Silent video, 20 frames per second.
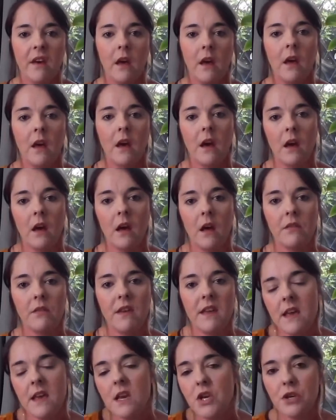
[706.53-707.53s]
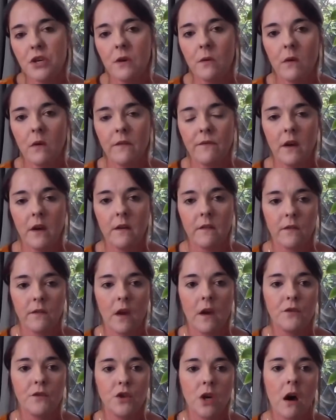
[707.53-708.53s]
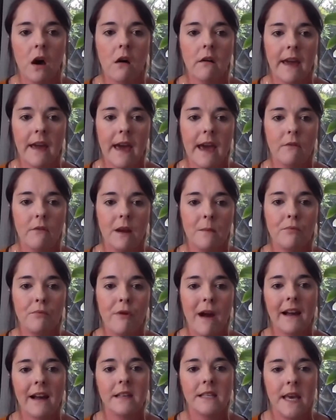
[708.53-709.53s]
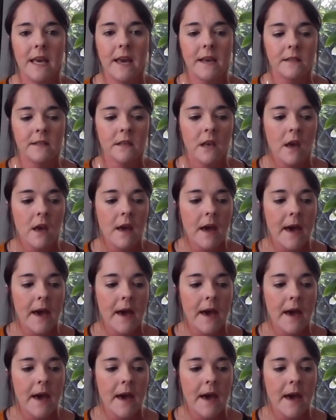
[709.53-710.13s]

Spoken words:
the issue of childcare in practice.